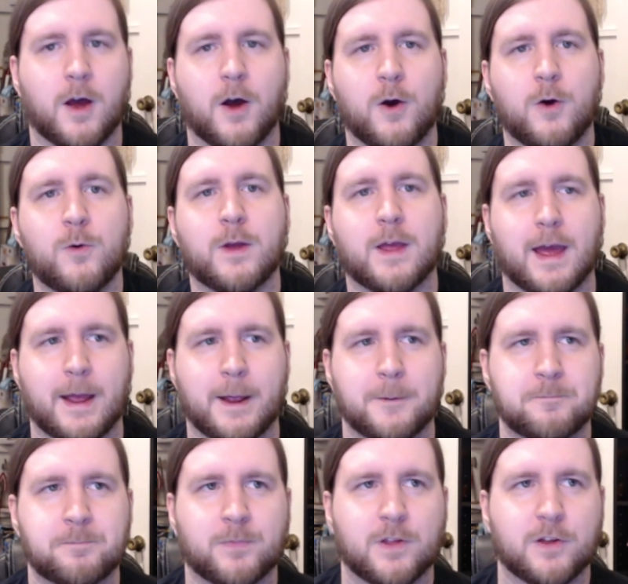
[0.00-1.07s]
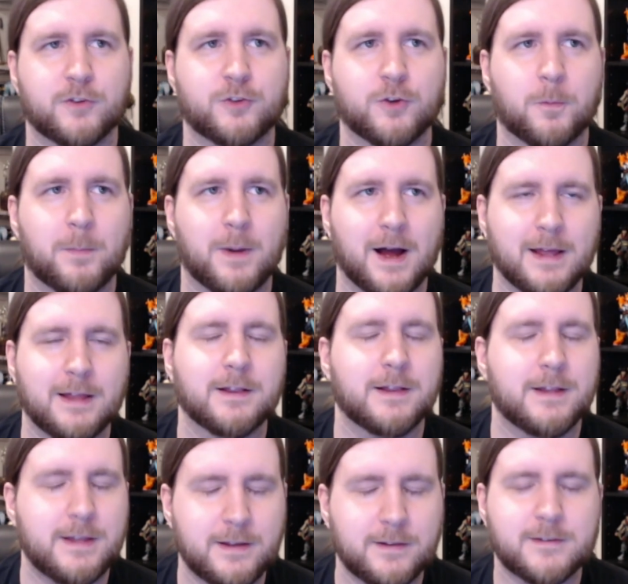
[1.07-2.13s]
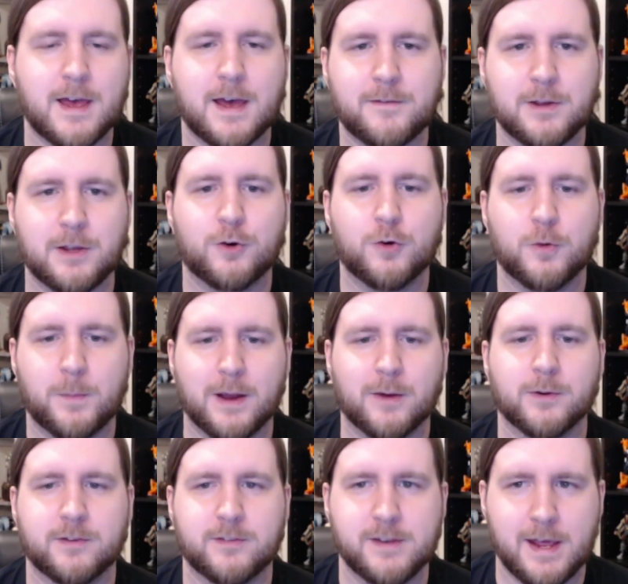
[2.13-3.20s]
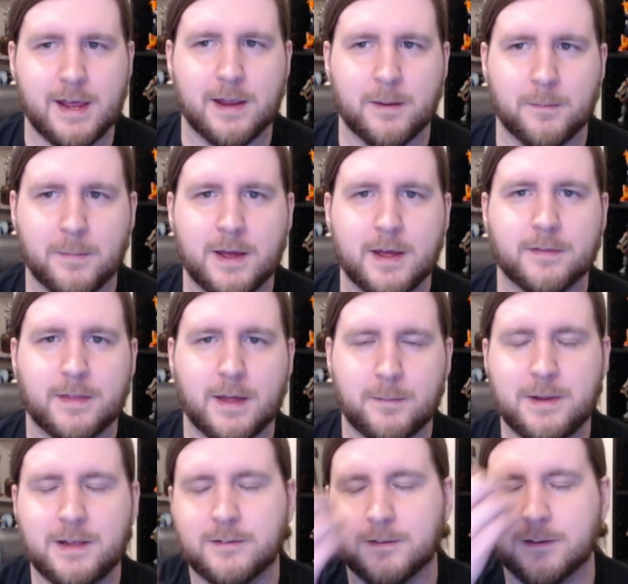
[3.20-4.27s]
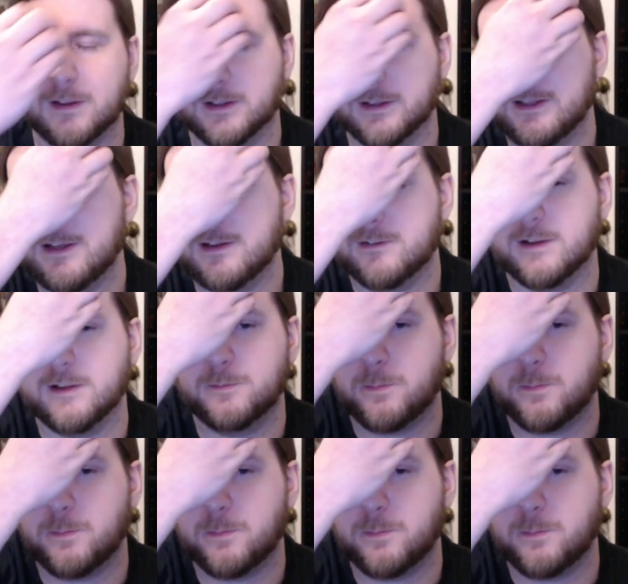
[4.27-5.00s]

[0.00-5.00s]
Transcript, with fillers: Okay, so by Leez having Kubera's name, that means that Leez is